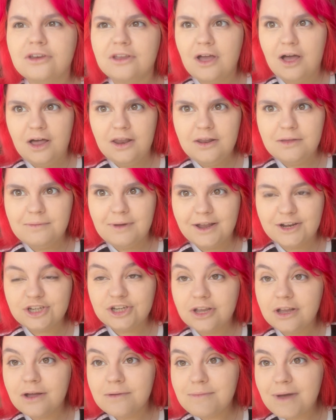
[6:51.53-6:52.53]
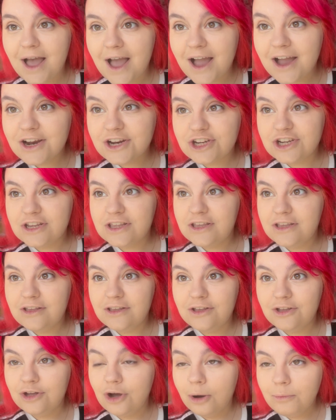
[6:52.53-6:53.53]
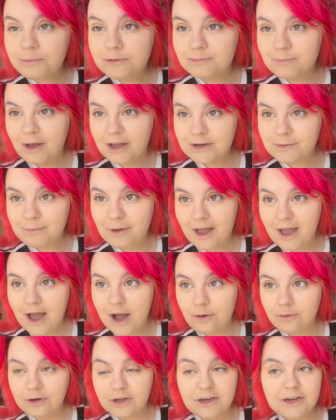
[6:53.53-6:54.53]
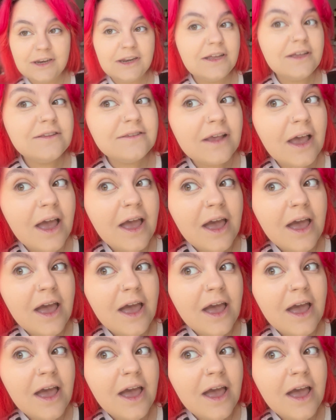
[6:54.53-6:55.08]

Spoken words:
colour match. Like, I'm actually gobsmacked by how good it is,